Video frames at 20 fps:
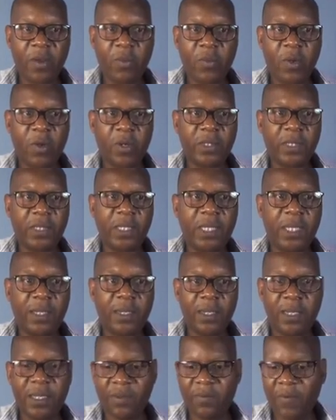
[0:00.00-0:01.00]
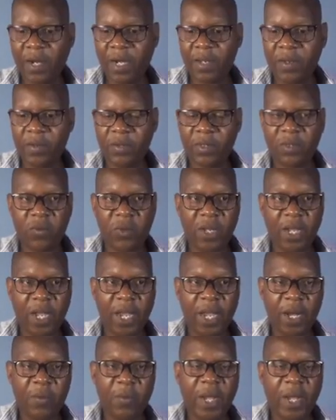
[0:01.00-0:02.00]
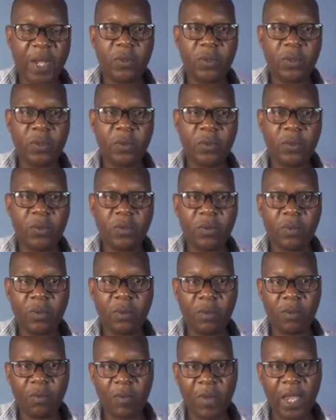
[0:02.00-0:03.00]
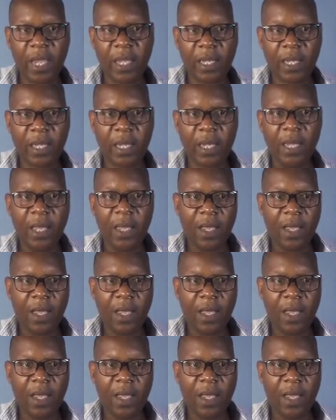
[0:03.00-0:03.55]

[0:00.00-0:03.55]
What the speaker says: because these values will help us to make